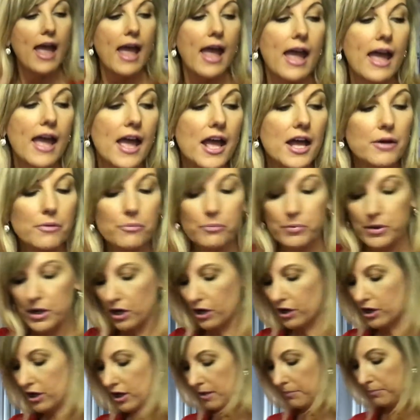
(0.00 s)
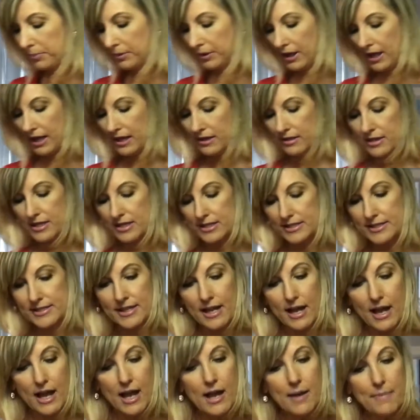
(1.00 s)
And we are gonna blend this
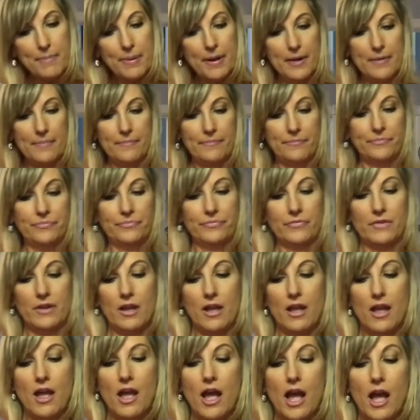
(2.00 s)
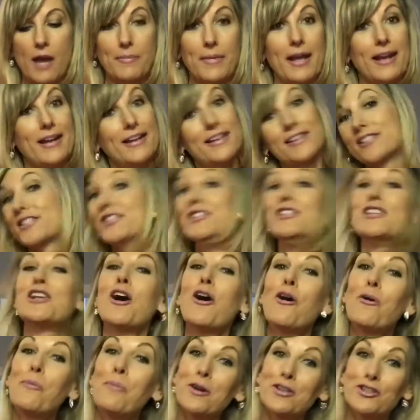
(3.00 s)
up. I'm getting
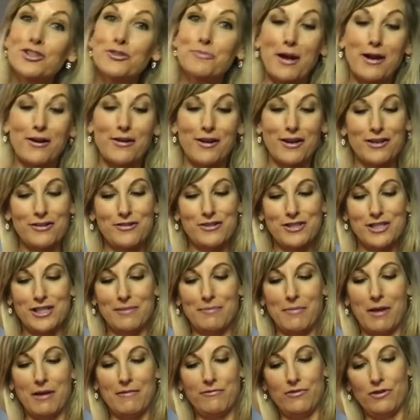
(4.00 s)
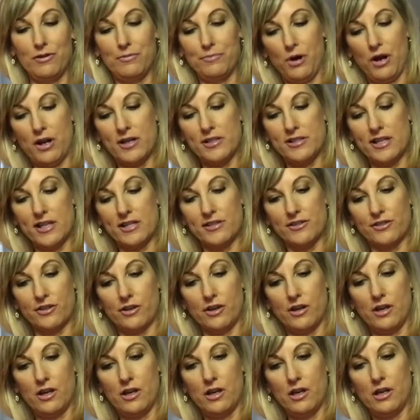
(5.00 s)
so much better at using my food processor.
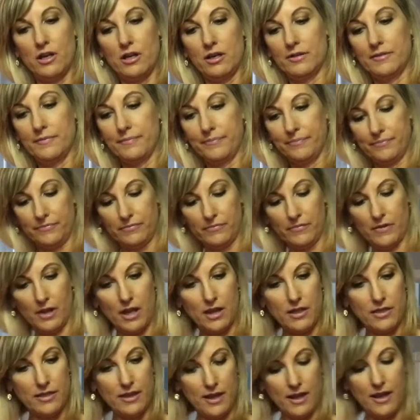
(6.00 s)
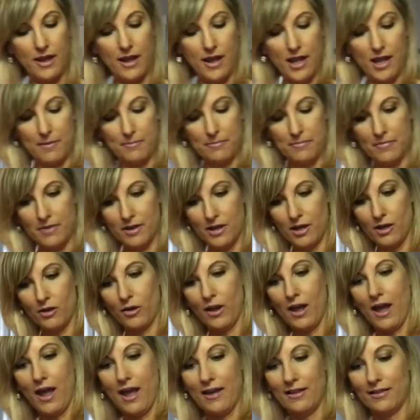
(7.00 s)
I think I am.
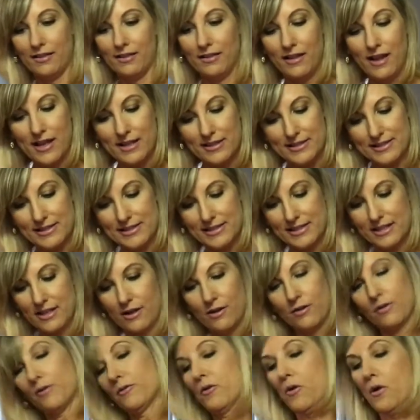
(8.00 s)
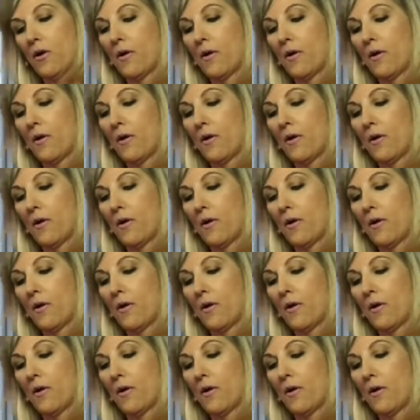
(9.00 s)
Okay, let's go.